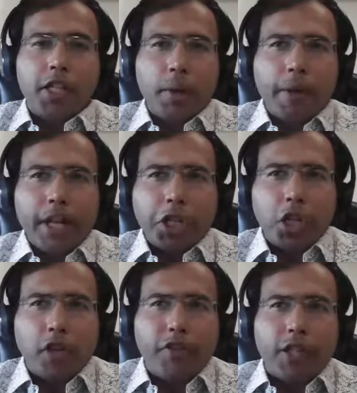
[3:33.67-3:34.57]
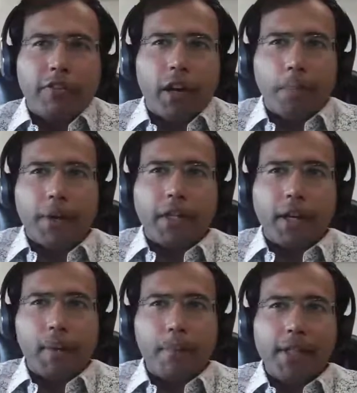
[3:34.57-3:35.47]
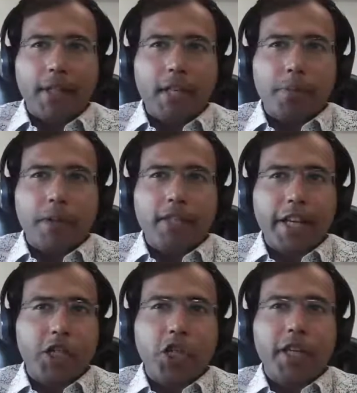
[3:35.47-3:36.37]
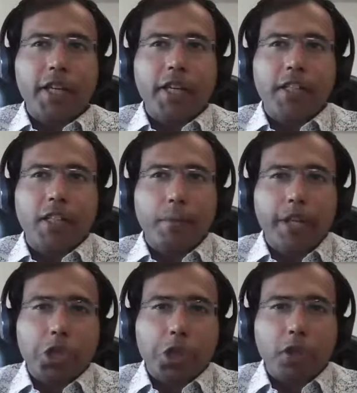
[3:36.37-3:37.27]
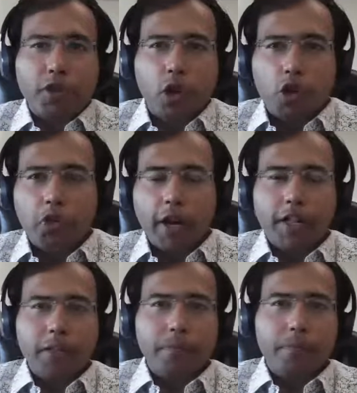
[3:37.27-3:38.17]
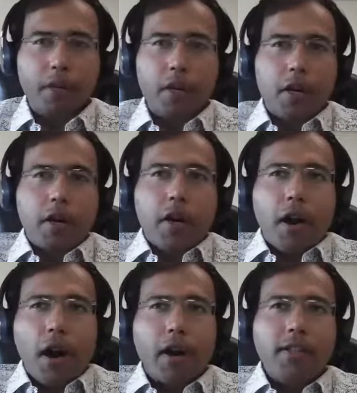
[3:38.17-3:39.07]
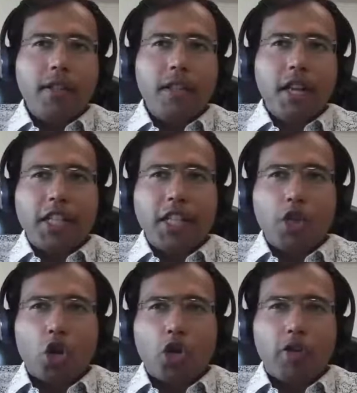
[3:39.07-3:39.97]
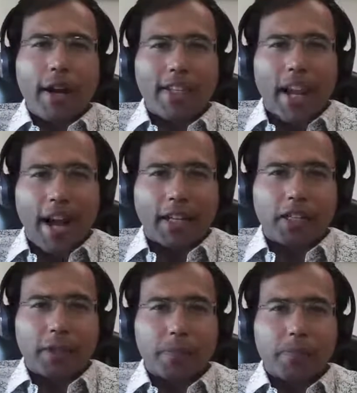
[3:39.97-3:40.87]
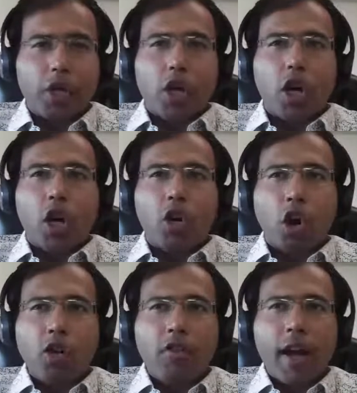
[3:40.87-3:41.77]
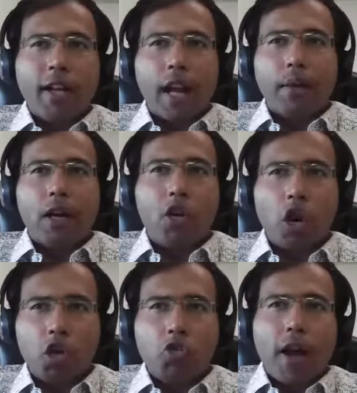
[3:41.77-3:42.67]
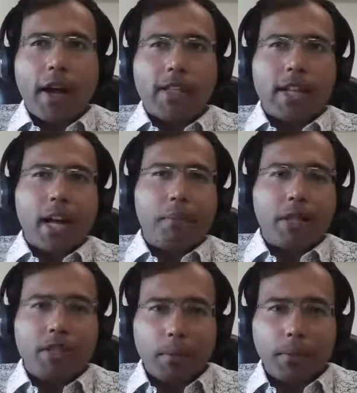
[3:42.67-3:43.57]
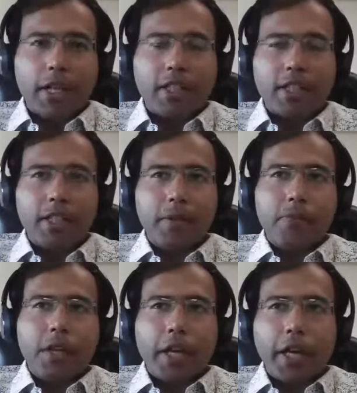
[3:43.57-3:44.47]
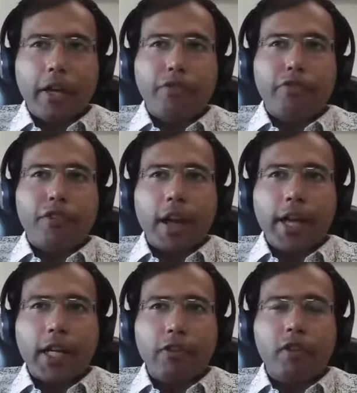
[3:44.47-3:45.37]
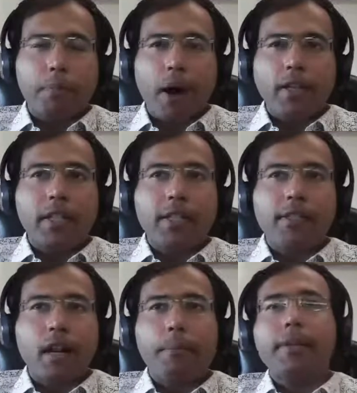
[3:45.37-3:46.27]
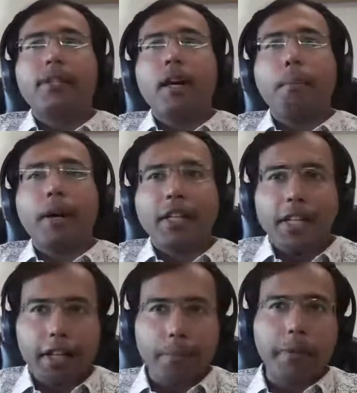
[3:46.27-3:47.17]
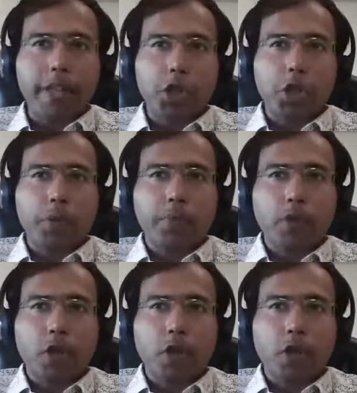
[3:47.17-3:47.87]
Termination of a development agreement is essentially a termination of a contract. Under the Indian Contract Act, a contract can be terminated if any of the parties commits a material breach.